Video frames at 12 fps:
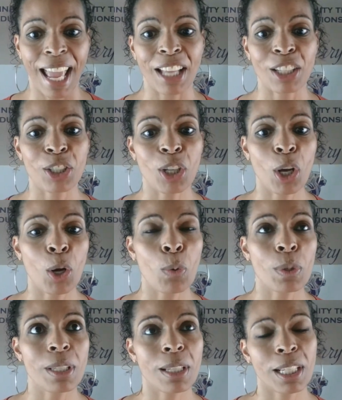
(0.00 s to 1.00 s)
And Joe
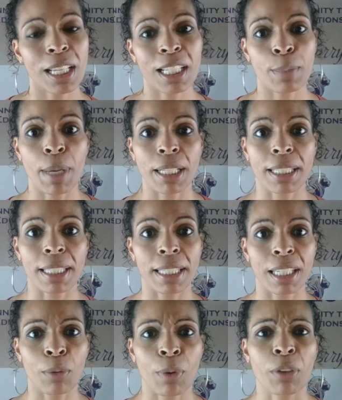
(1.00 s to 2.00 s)
was expected to
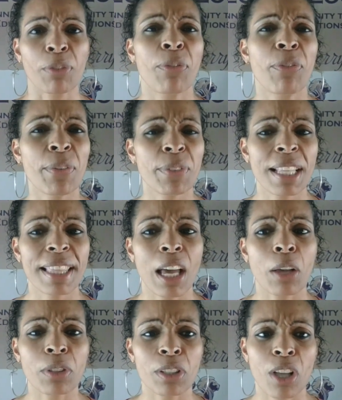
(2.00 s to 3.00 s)
need around
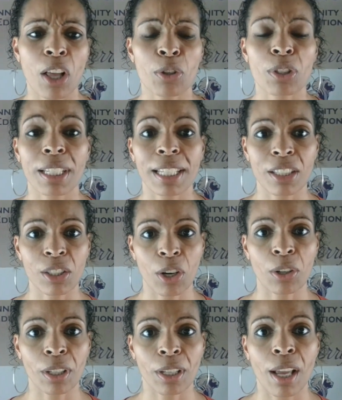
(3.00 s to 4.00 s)
$50,000 to get
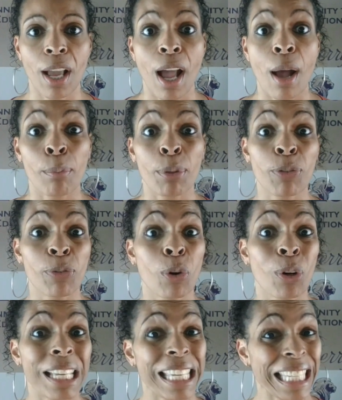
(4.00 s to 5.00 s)
started
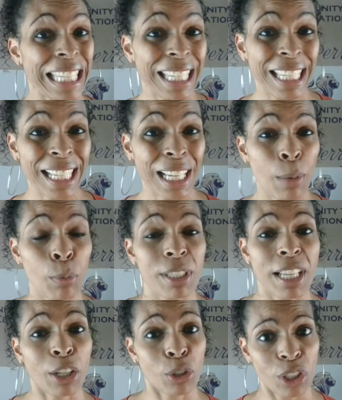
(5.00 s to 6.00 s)
before any income was
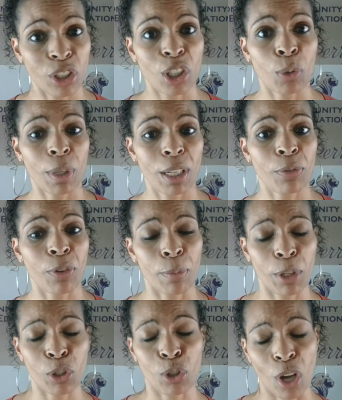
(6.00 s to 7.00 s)
actually generated from
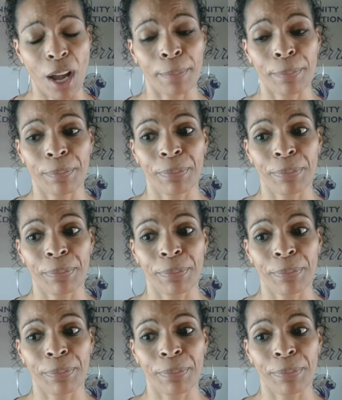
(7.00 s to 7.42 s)
this job.